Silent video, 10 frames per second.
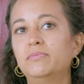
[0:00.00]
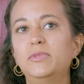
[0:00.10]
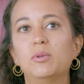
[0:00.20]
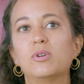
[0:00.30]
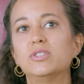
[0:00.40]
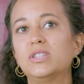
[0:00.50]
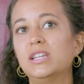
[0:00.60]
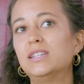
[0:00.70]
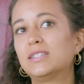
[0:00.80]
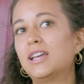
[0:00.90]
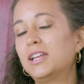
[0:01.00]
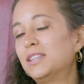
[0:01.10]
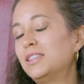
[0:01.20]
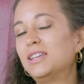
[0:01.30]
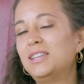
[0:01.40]
The worst thing is
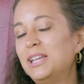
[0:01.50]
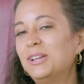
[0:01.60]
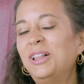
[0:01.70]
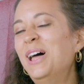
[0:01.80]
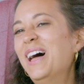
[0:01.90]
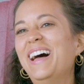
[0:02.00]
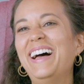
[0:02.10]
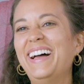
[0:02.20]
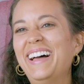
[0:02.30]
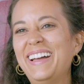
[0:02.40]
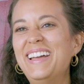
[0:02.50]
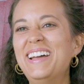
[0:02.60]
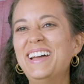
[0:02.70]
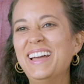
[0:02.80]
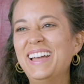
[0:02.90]
getting the needle,
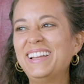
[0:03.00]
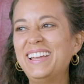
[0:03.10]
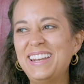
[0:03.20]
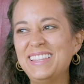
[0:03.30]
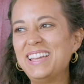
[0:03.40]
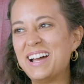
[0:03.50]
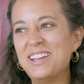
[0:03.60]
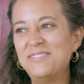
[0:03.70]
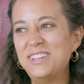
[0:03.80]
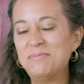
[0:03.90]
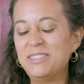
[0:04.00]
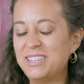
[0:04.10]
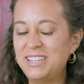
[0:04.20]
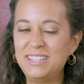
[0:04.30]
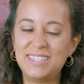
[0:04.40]
getting the IV, but
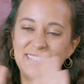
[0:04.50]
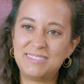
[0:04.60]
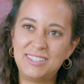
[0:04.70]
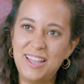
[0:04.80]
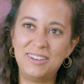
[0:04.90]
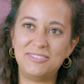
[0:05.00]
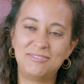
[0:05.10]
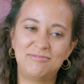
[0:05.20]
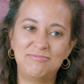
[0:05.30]
then it's done.